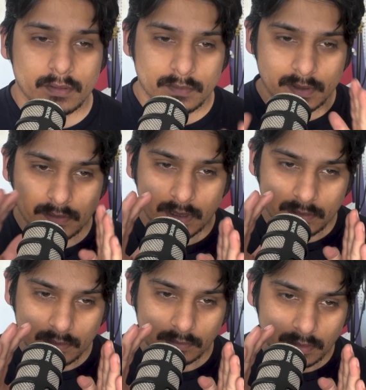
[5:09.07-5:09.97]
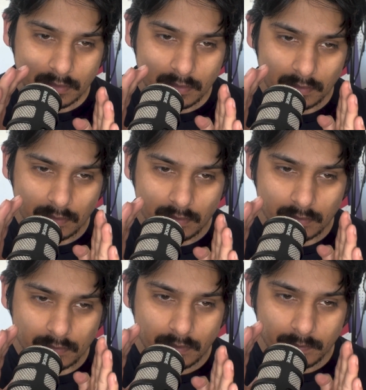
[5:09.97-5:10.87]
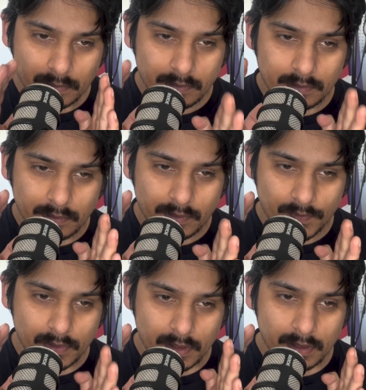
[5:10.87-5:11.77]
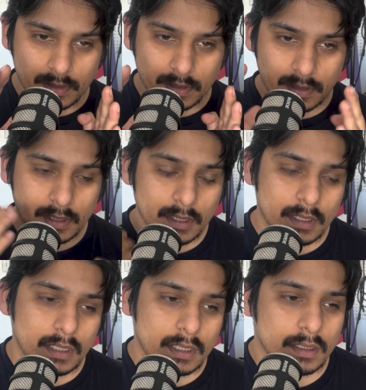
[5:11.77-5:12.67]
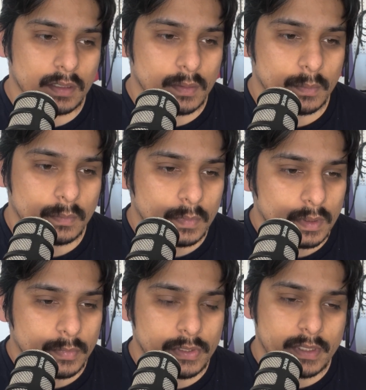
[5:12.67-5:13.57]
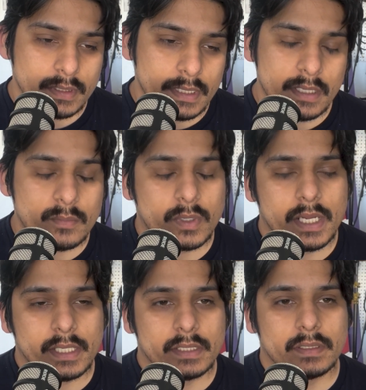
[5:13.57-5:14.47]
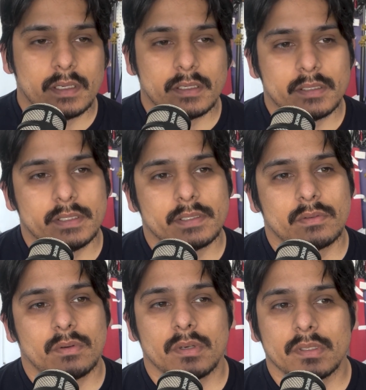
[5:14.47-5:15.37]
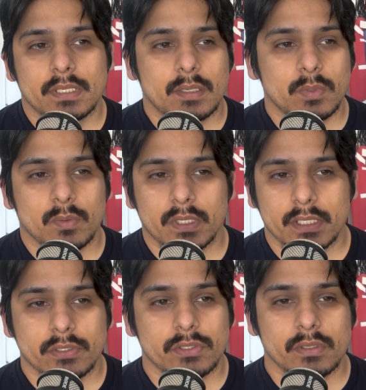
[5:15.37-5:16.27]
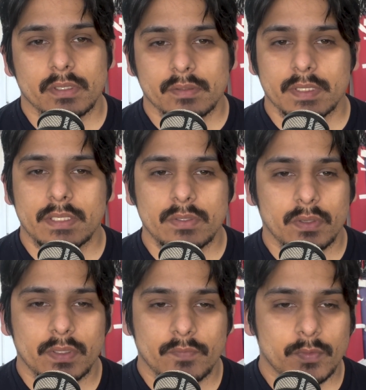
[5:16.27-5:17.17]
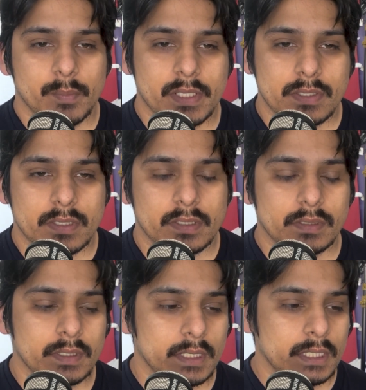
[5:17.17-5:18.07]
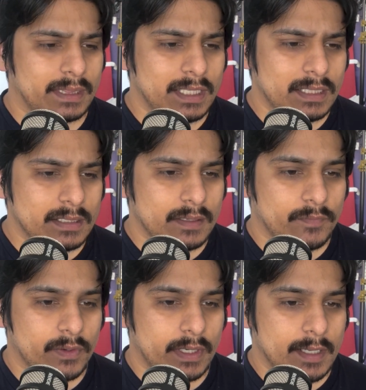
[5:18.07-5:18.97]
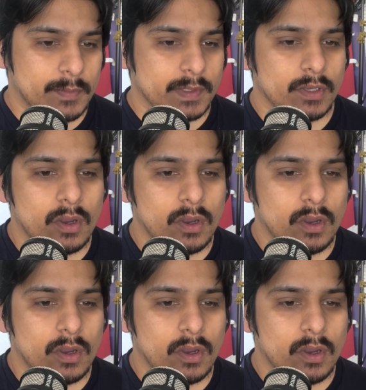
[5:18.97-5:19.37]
Once again, the link is in the description. It's free. But you can DM Ryan on our Discord. Tell him you want to get a shirt. He'll send you all the information. I think that's it for announcements.